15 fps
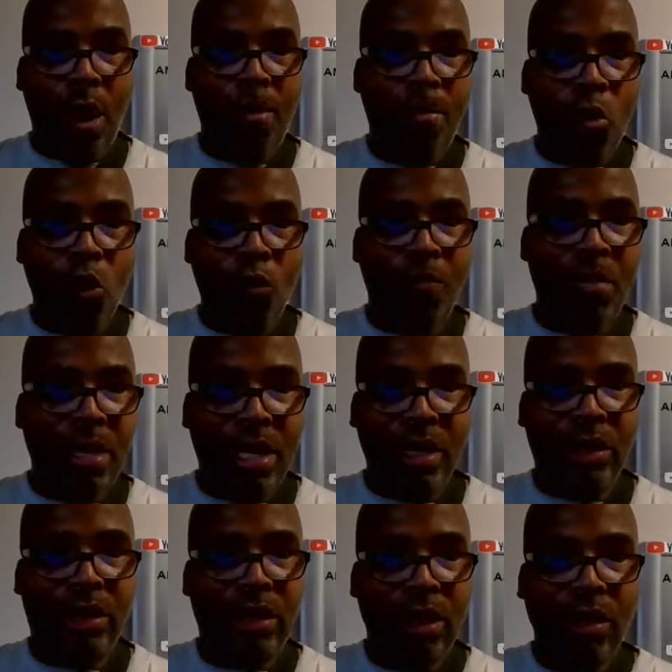movement
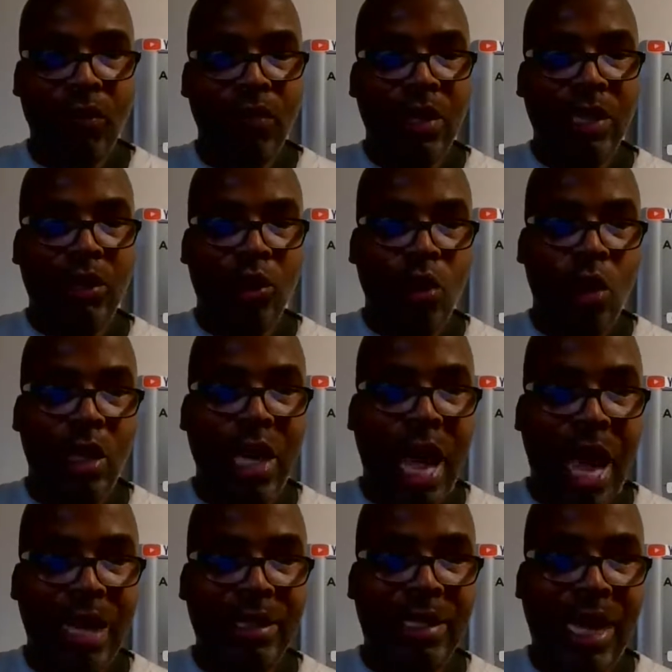is to
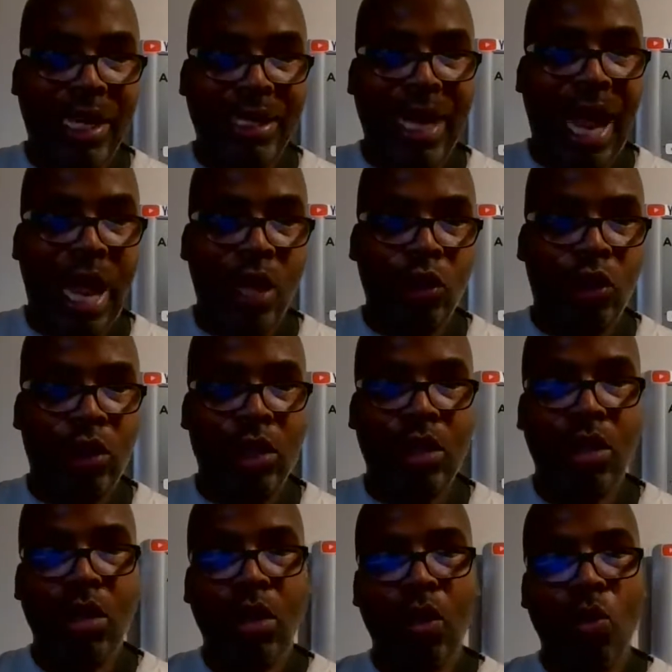align
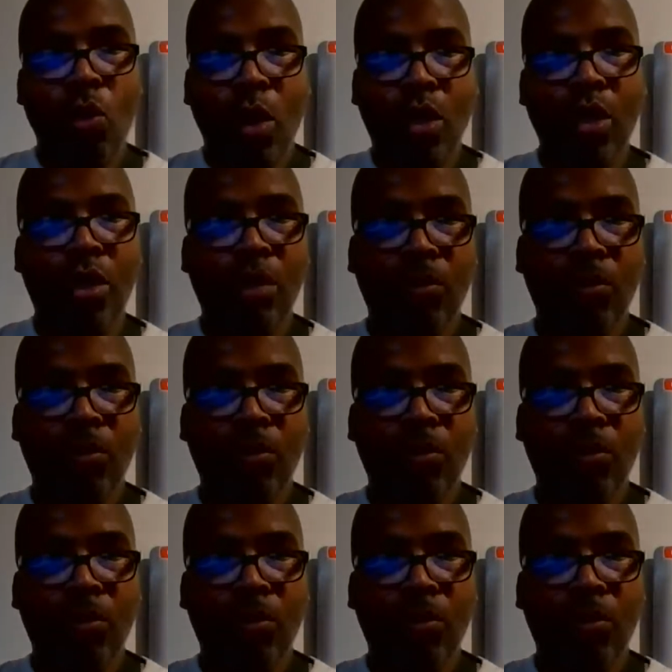technology with